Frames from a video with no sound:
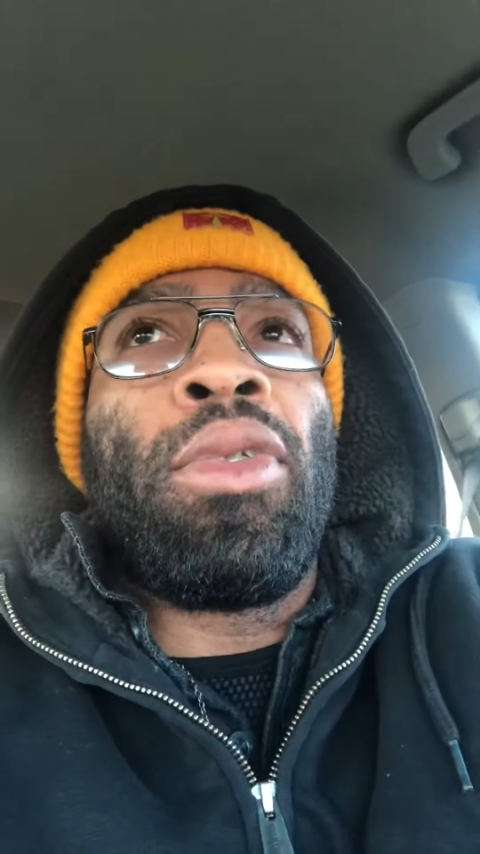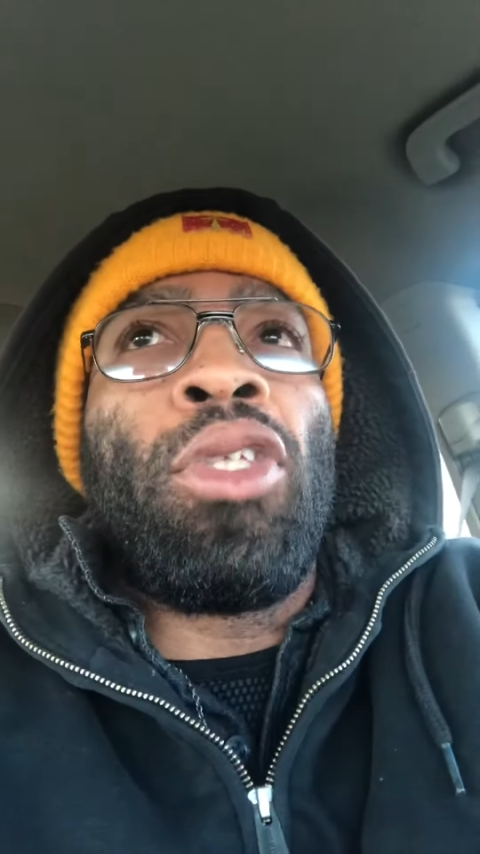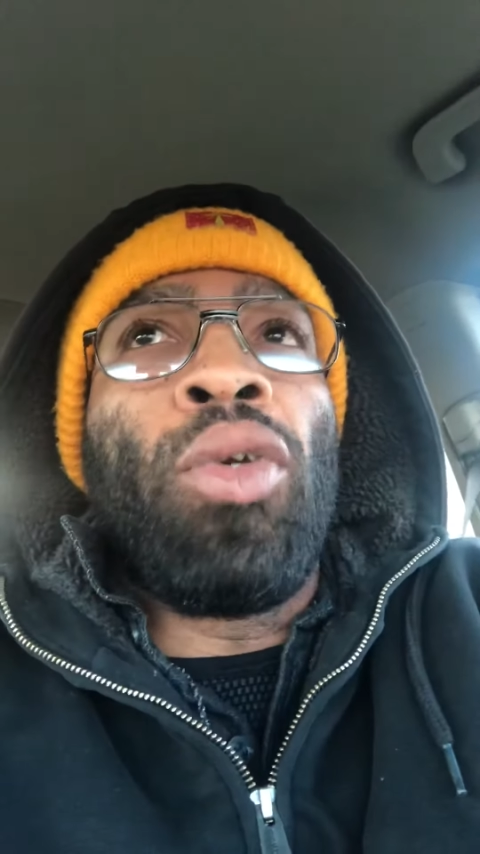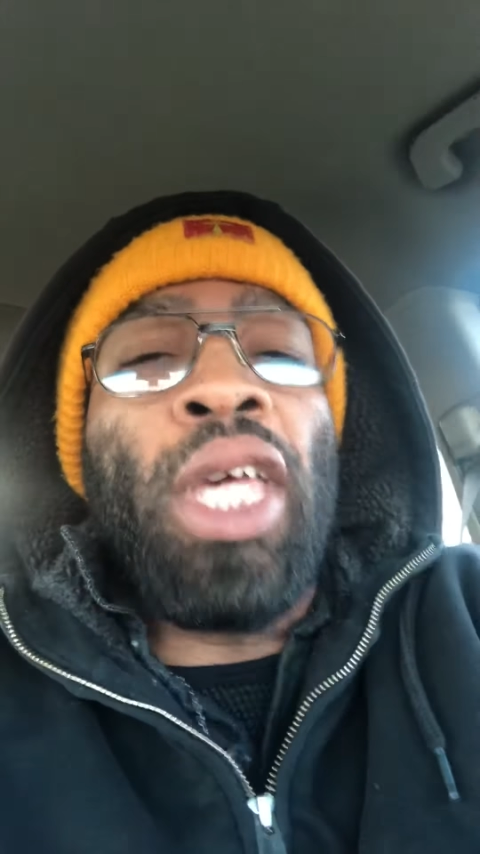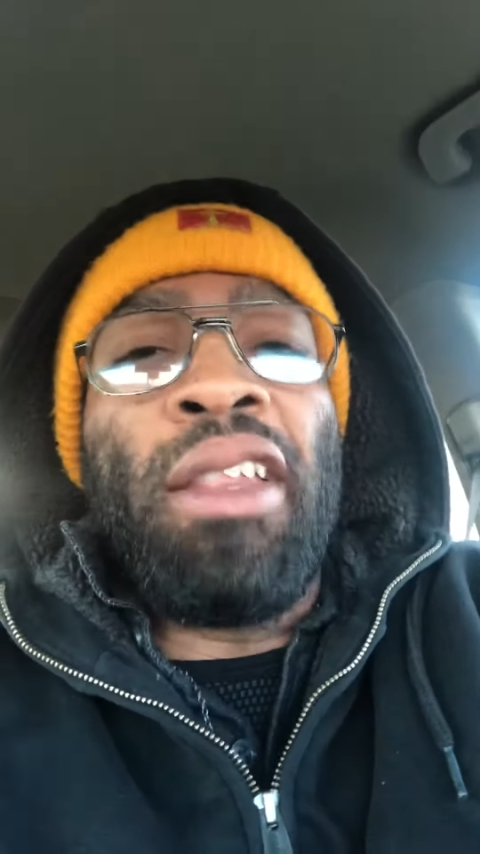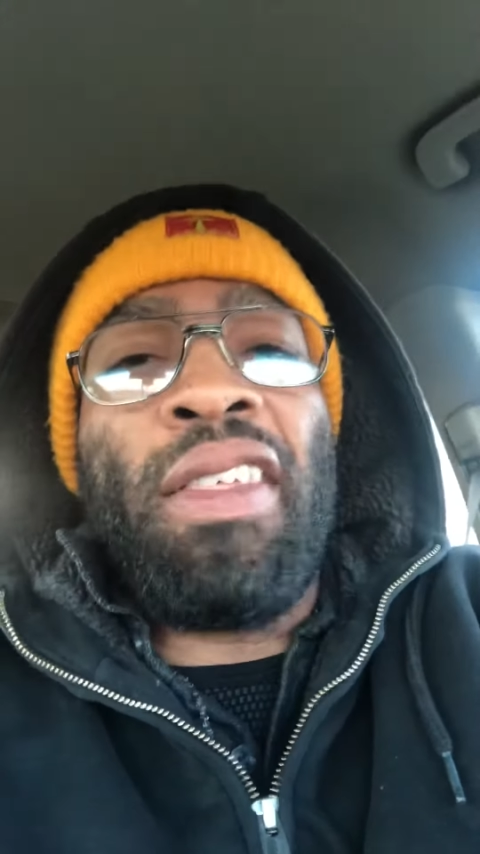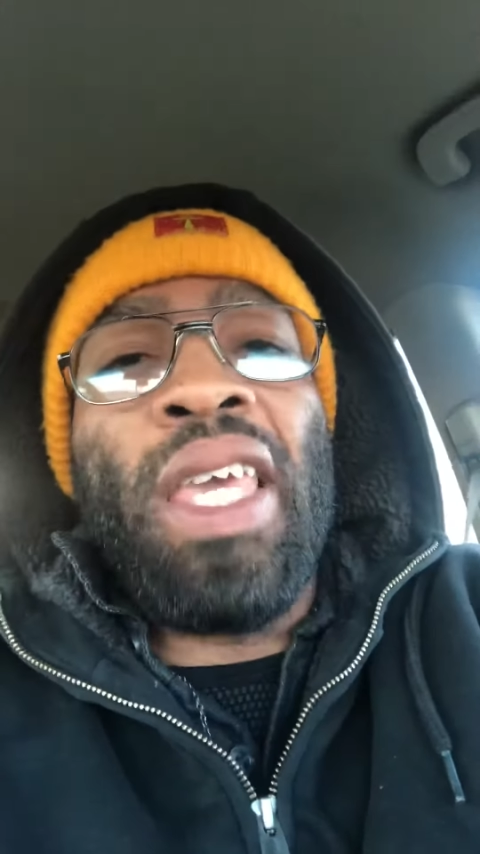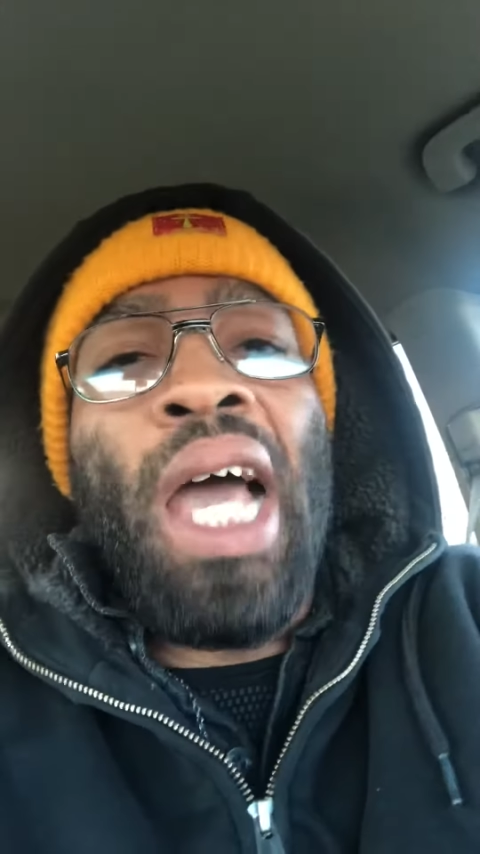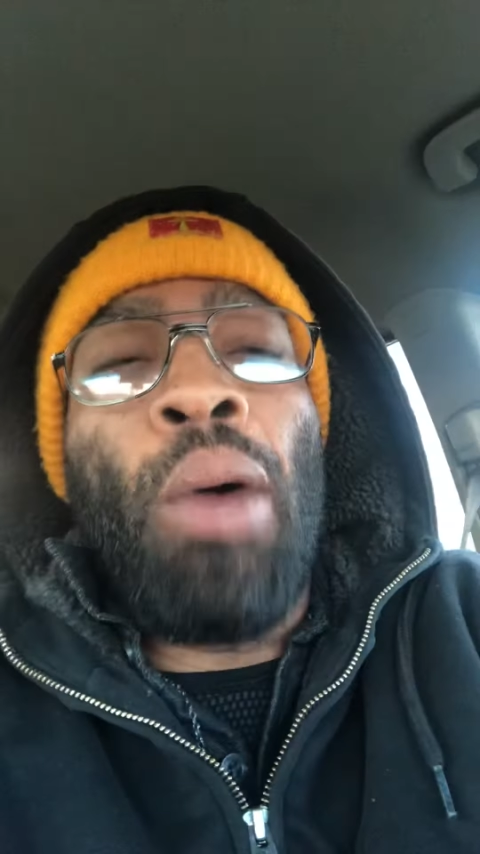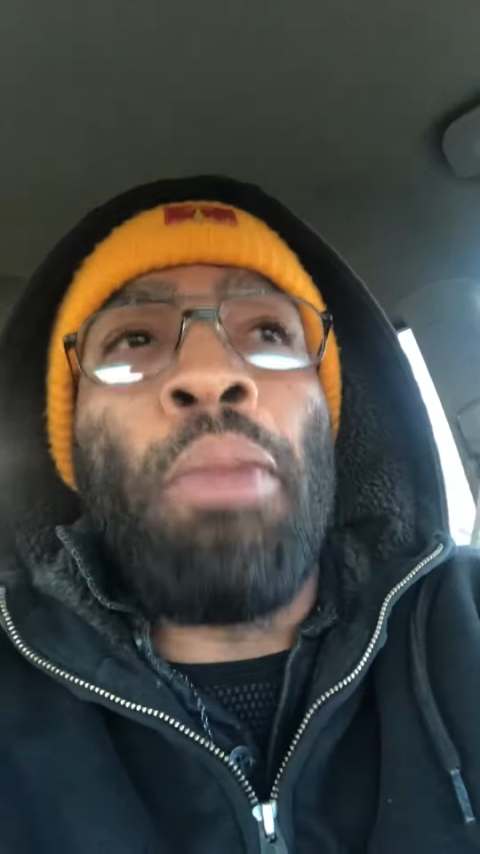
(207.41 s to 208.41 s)
you can see
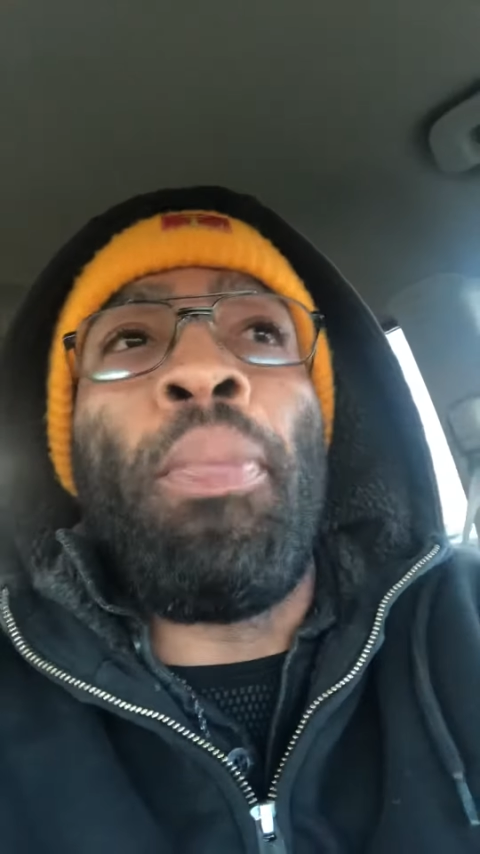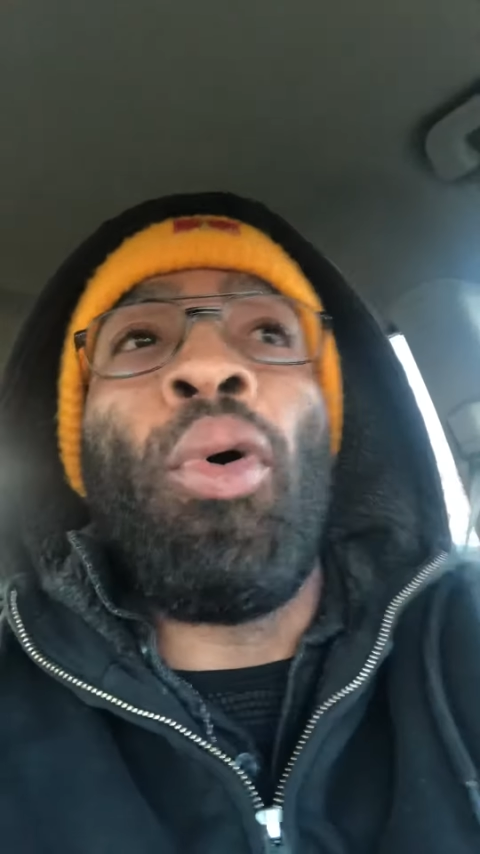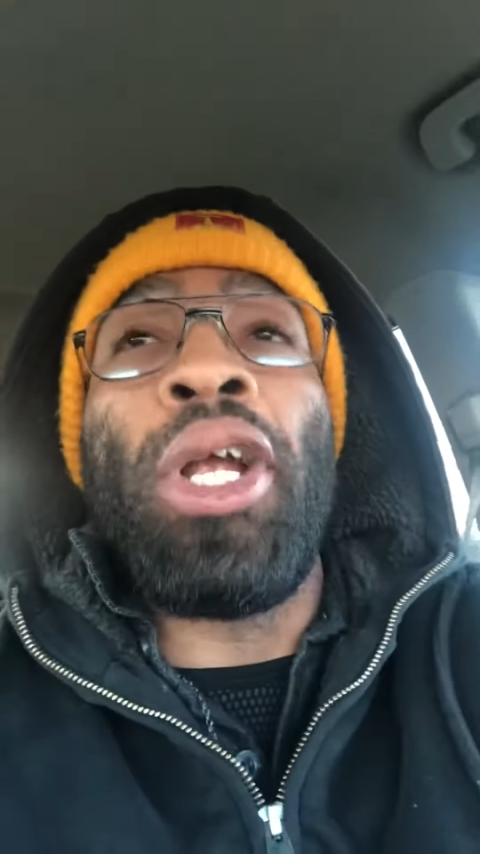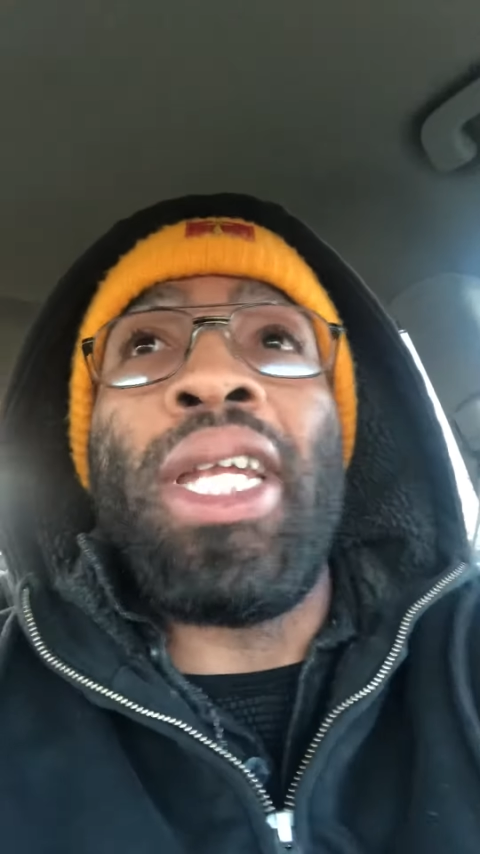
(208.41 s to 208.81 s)
how important